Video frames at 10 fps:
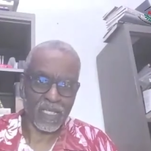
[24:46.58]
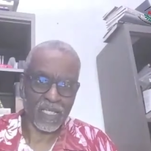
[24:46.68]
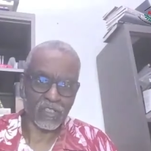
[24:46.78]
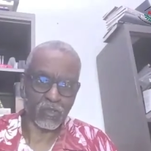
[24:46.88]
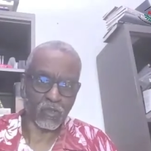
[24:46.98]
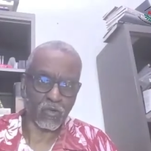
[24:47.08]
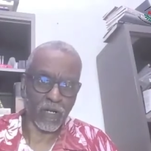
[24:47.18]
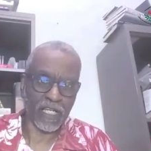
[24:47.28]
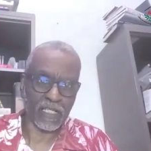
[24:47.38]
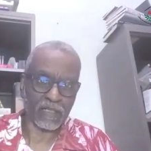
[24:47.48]
and
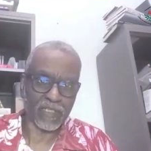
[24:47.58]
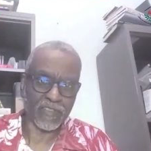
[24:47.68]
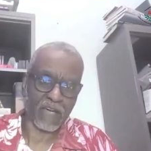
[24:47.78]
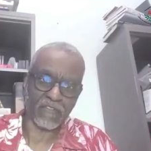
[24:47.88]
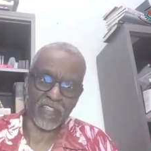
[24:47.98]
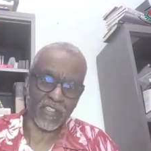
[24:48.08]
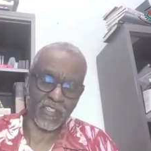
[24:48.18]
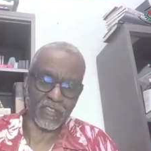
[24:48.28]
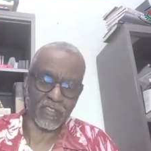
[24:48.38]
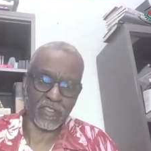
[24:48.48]
Ukraine, because
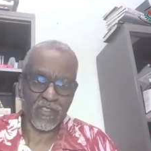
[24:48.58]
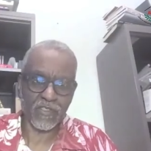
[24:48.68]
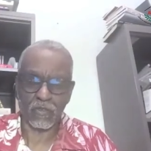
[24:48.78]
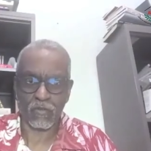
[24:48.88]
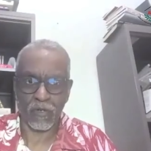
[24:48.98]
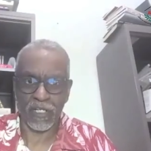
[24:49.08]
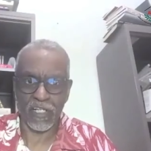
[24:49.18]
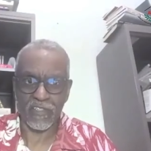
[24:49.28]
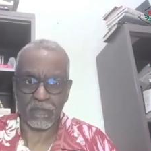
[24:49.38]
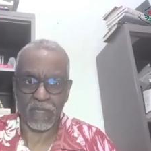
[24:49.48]
obviously this Ukraine
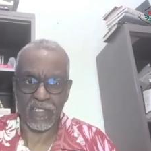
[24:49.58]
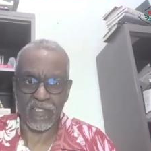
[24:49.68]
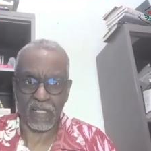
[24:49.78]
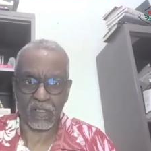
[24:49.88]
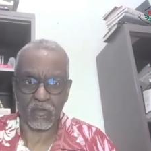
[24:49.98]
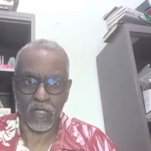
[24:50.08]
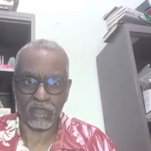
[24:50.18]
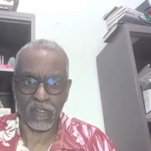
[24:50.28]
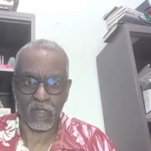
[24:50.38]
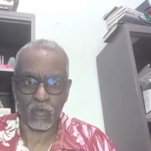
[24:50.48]
escapade is not going
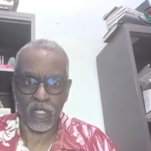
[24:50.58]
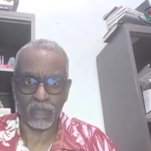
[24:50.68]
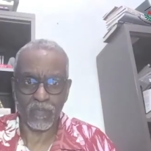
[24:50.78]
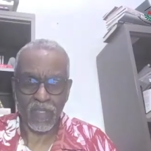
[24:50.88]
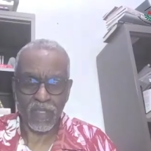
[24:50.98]
very well.